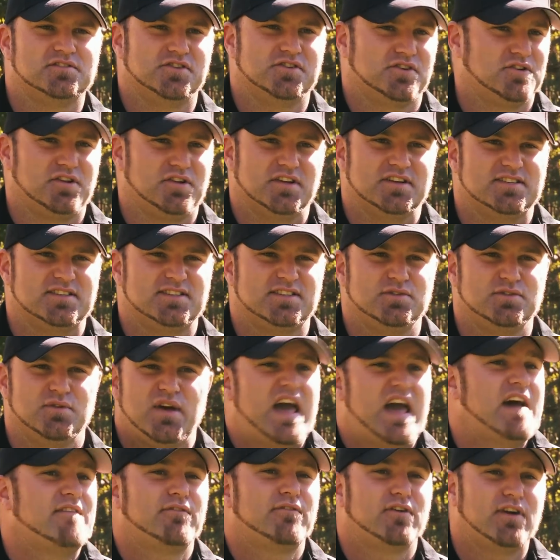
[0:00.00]
journalists to
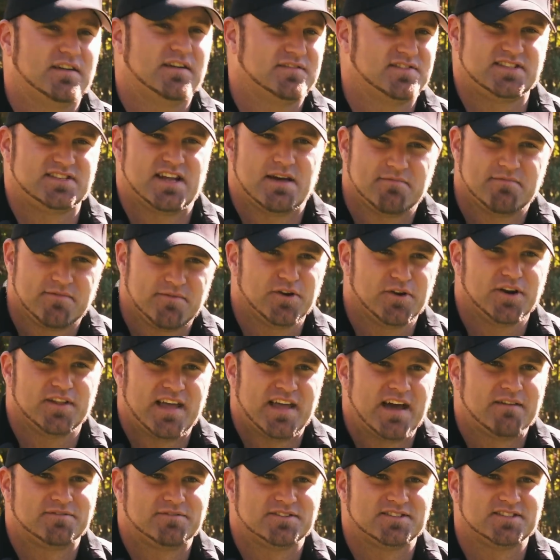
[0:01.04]
ever have stepped foot in that